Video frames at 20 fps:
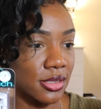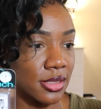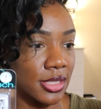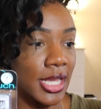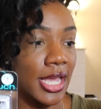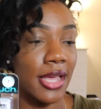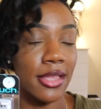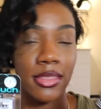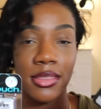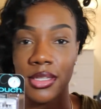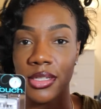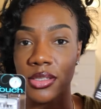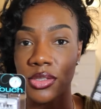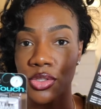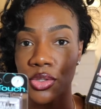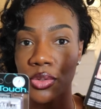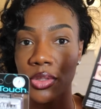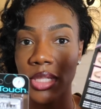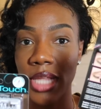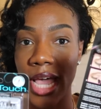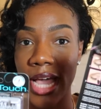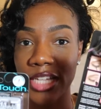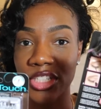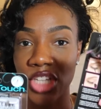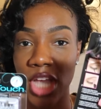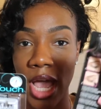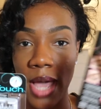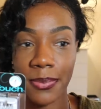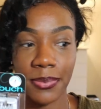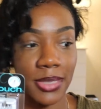Yeah, the dual lash
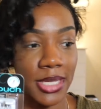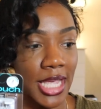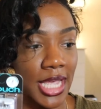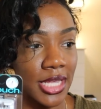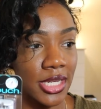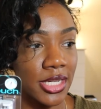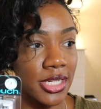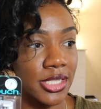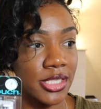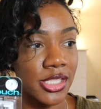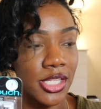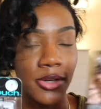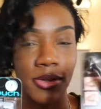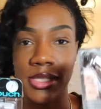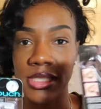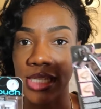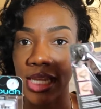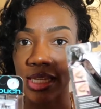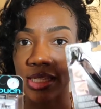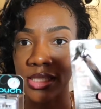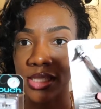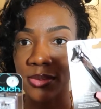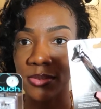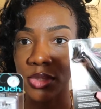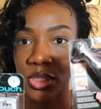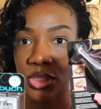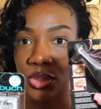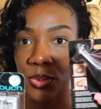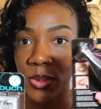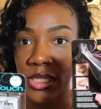applicator. So it's like some
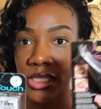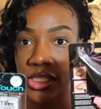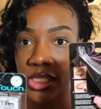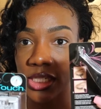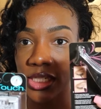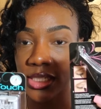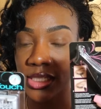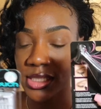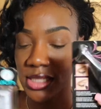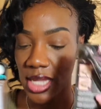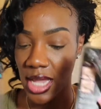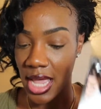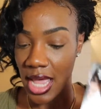tweezers.